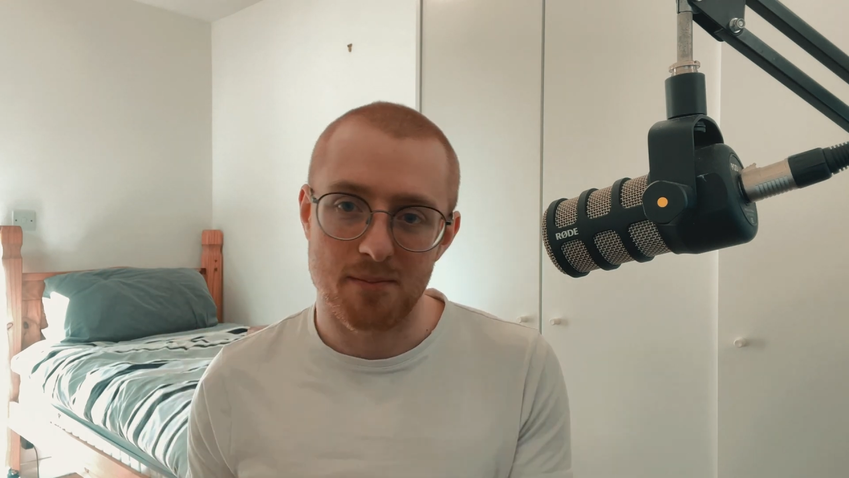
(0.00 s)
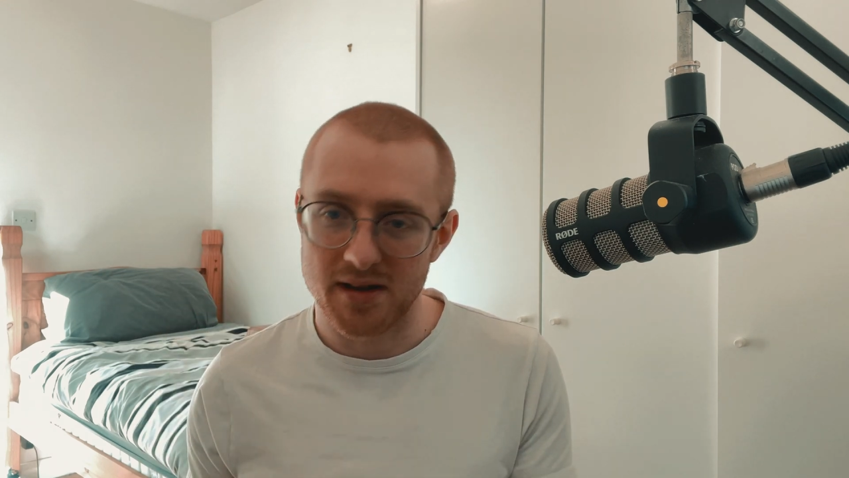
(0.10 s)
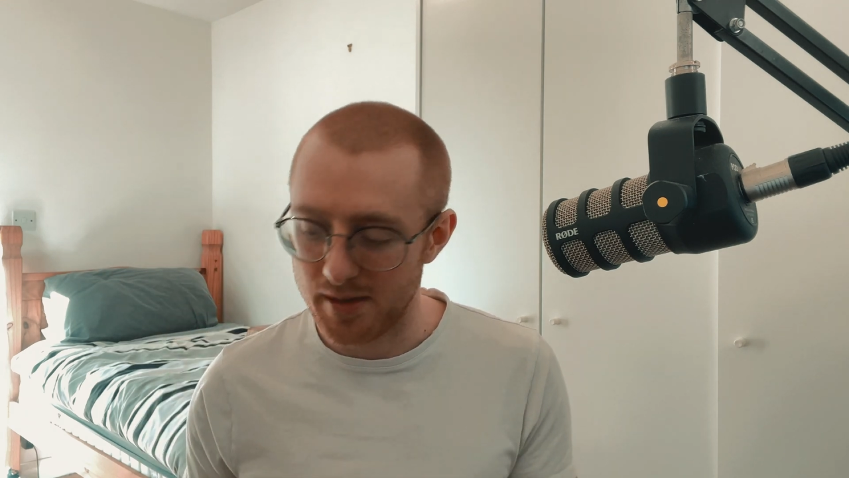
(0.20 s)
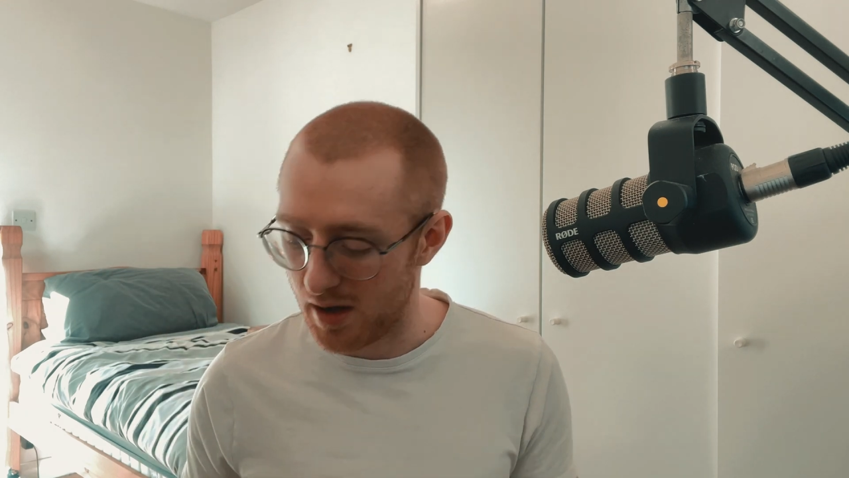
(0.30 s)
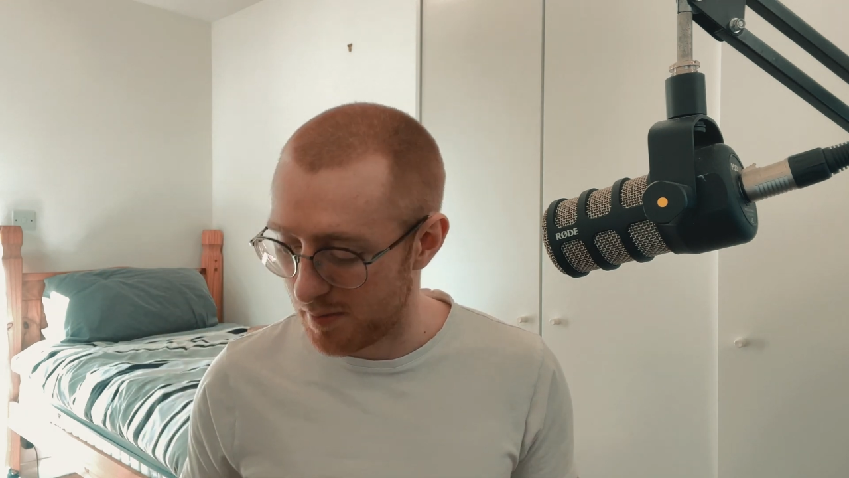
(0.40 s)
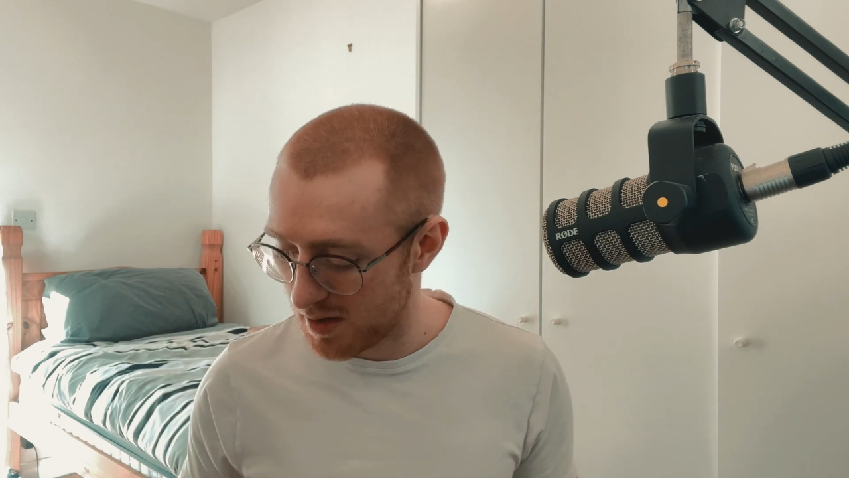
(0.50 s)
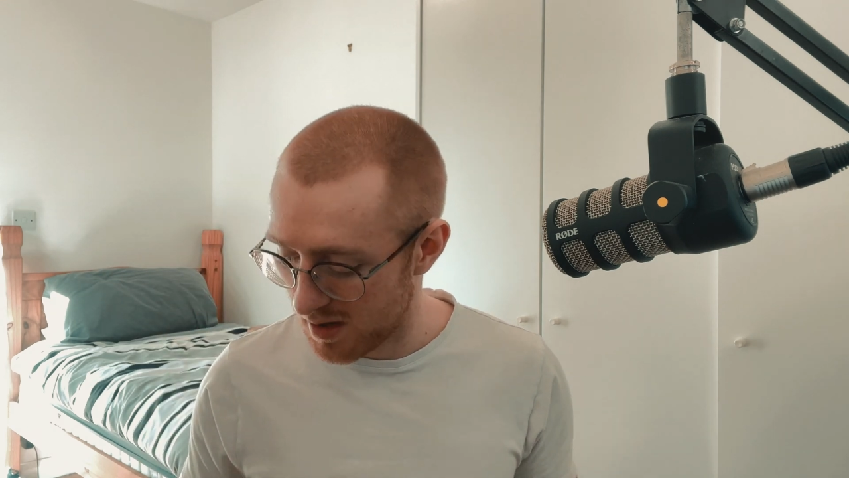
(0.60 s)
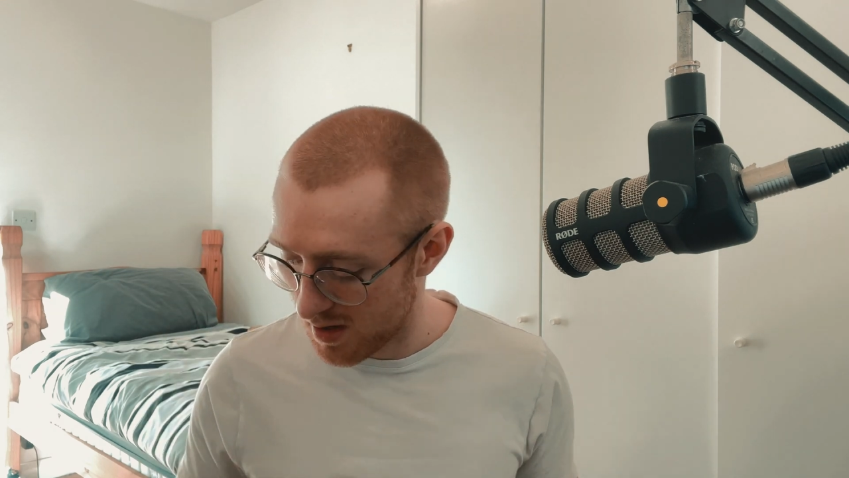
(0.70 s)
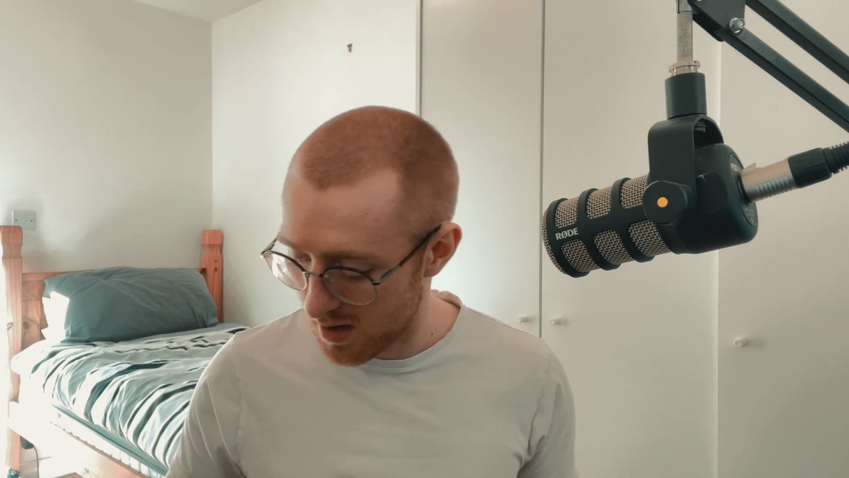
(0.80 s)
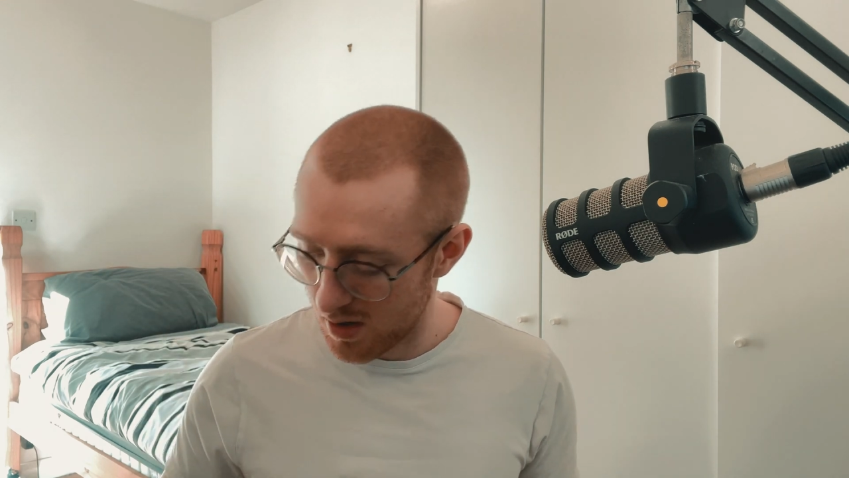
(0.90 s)
pick them up.
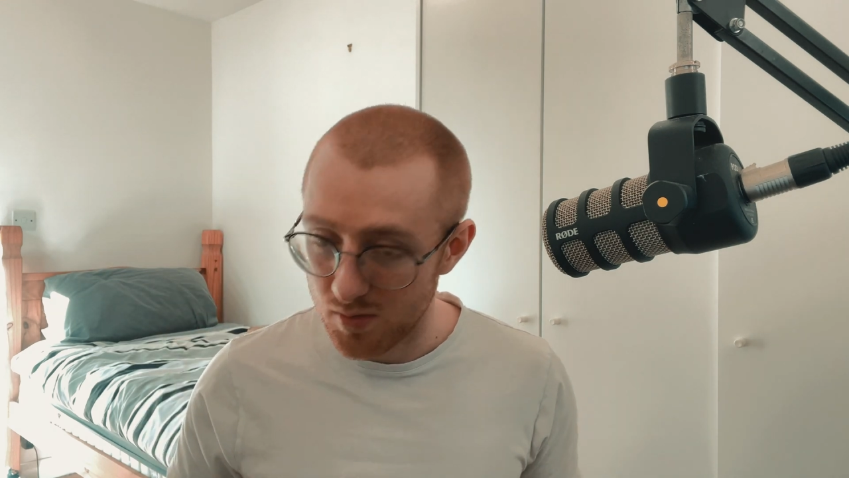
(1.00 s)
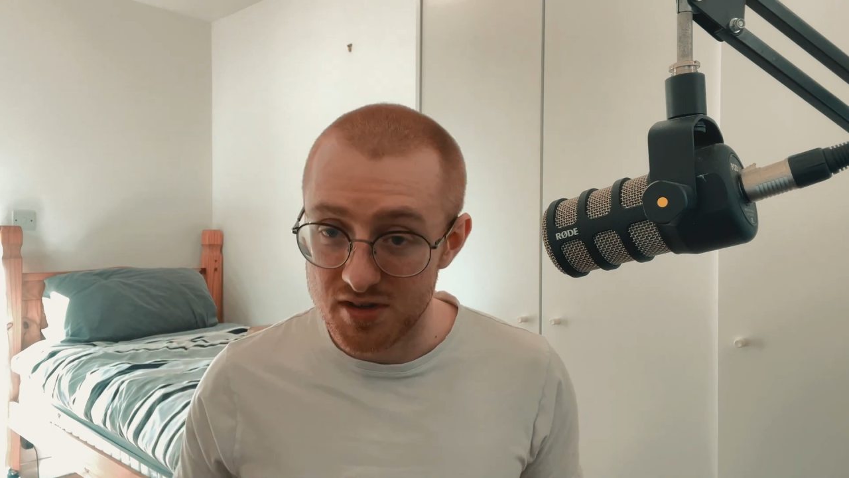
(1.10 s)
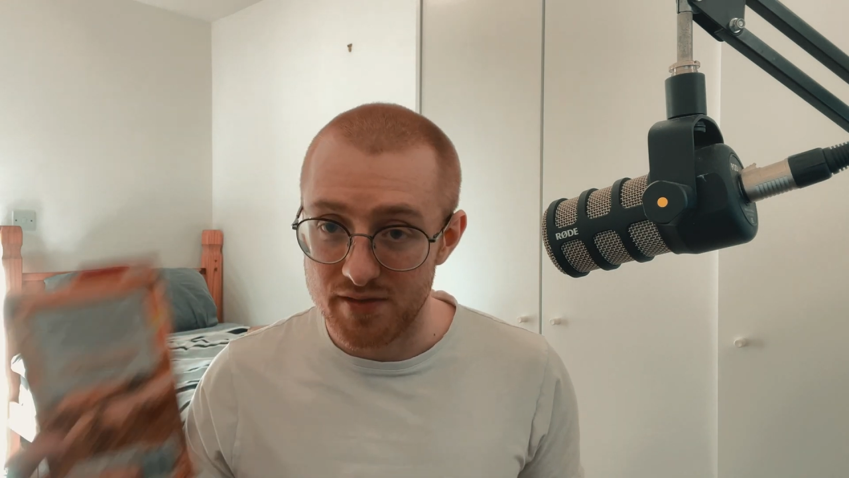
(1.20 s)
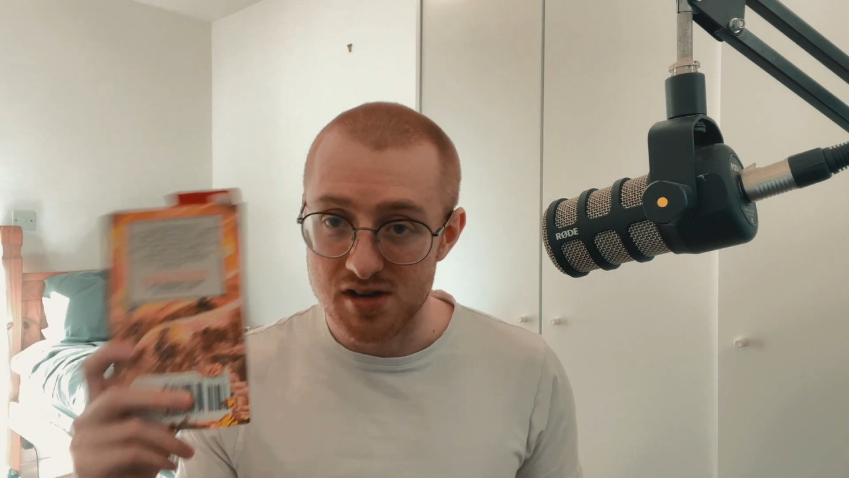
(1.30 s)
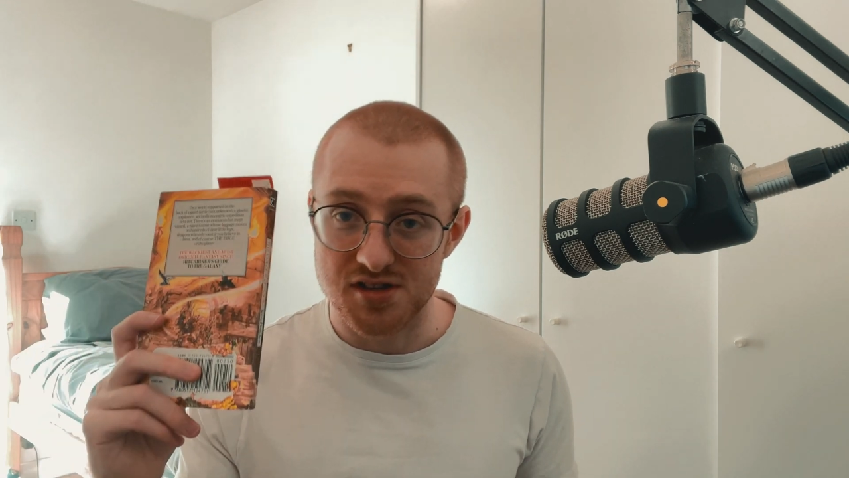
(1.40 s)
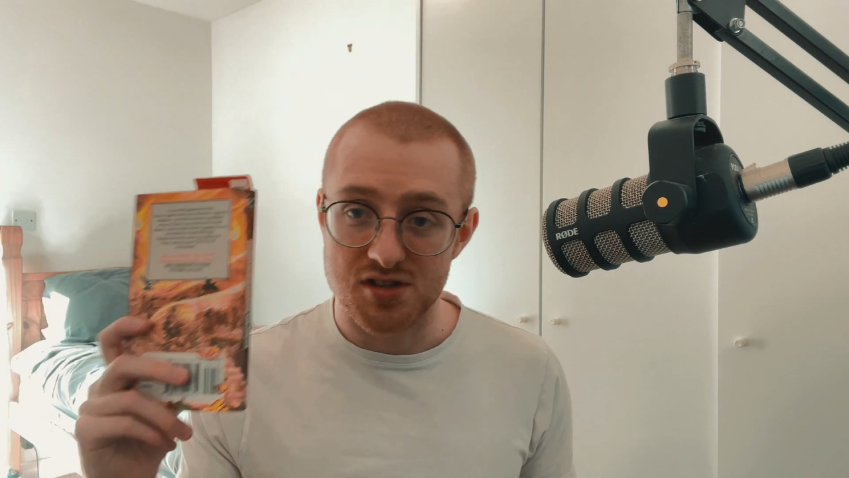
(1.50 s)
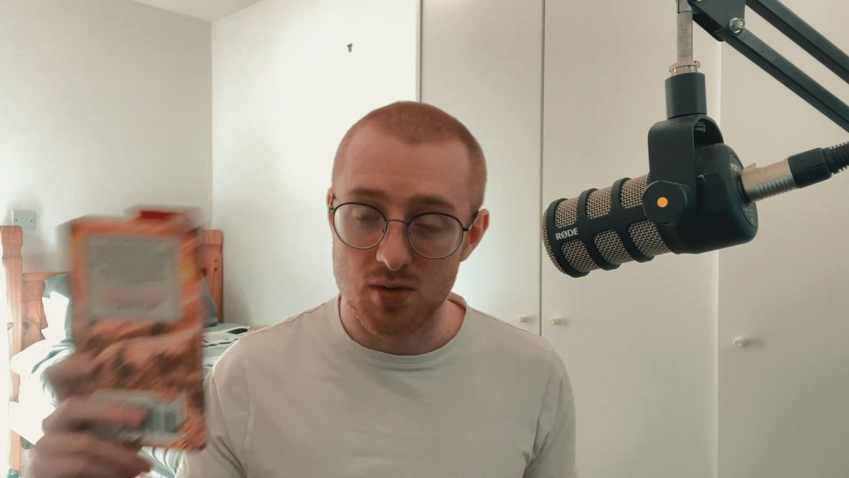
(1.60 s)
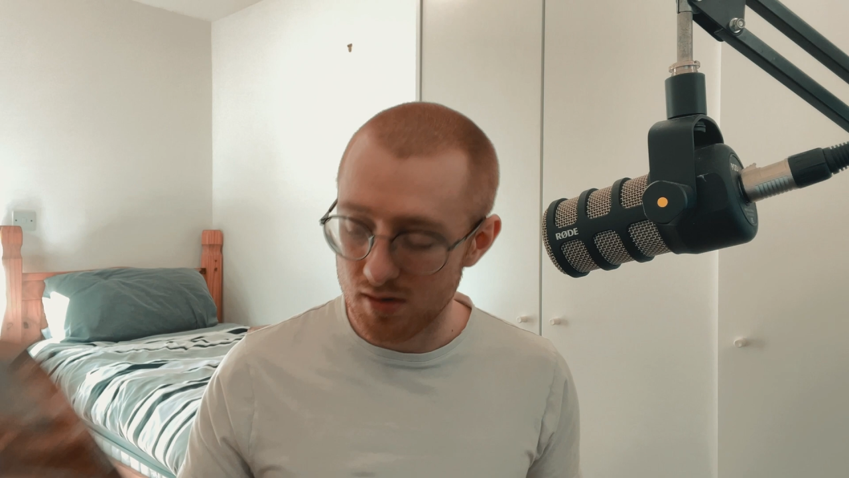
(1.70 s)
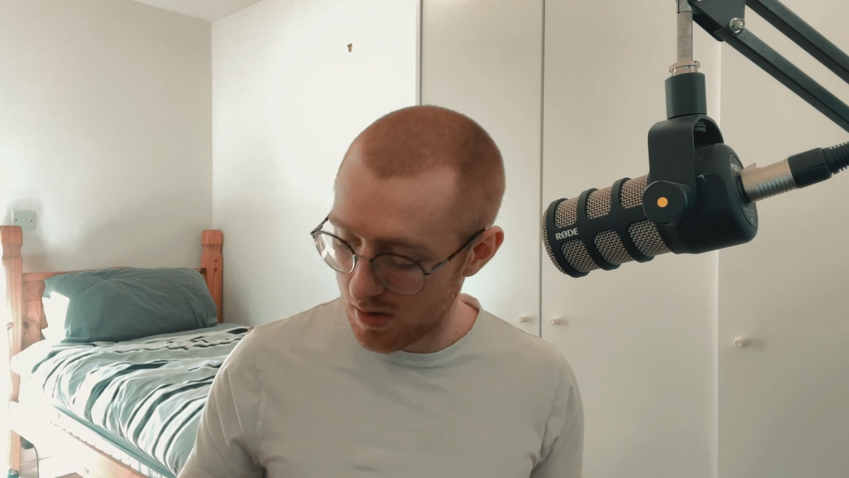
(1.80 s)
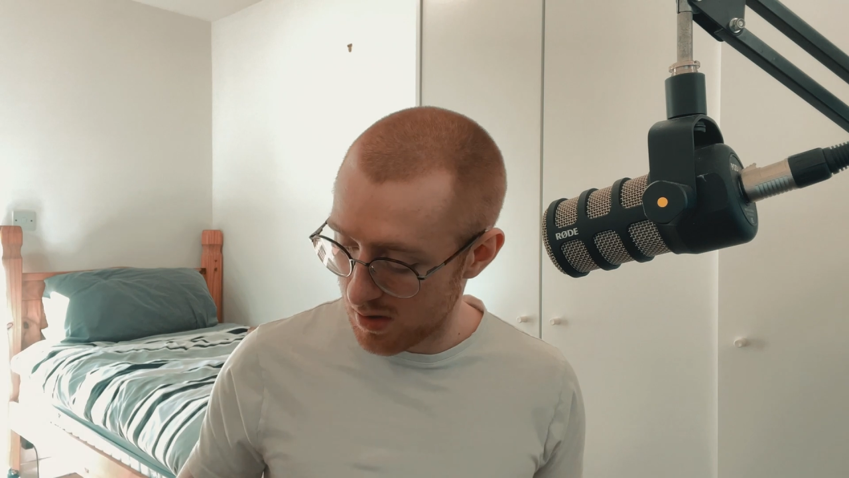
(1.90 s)
So I finished this one.